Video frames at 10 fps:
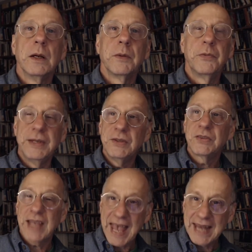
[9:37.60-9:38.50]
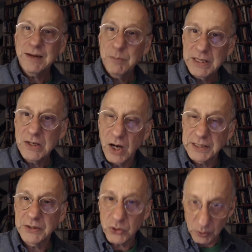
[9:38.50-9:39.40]
These can be
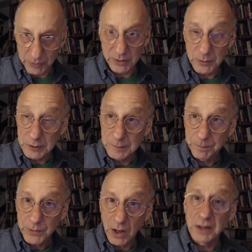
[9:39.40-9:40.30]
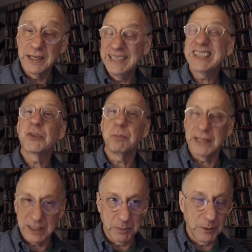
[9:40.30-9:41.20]
uninterpretable,
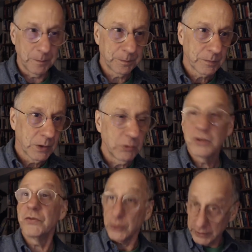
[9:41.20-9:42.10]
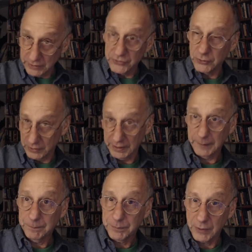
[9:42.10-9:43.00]
inexplicable, which is very concerning,
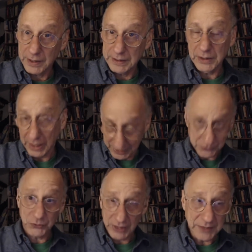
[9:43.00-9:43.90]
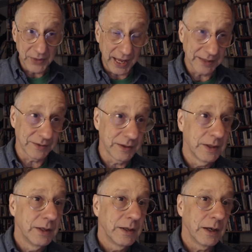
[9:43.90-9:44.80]
right? And I understand that.
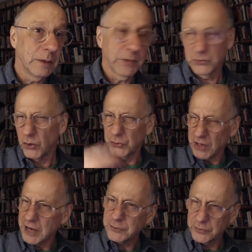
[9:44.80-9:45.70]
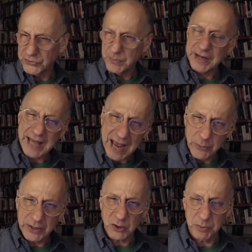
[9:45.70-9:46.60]
There's also controversy about how
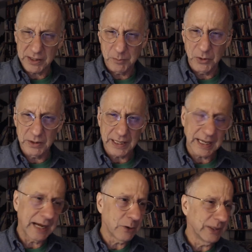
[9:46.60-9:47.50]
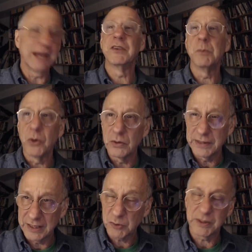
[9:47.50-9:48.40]
inexplicable and how inevitable
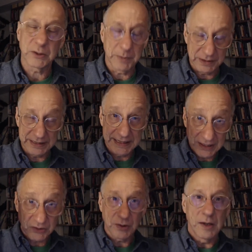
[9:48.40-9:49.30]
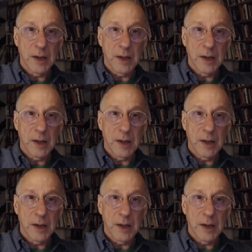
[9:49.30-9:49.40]
inexplicability is.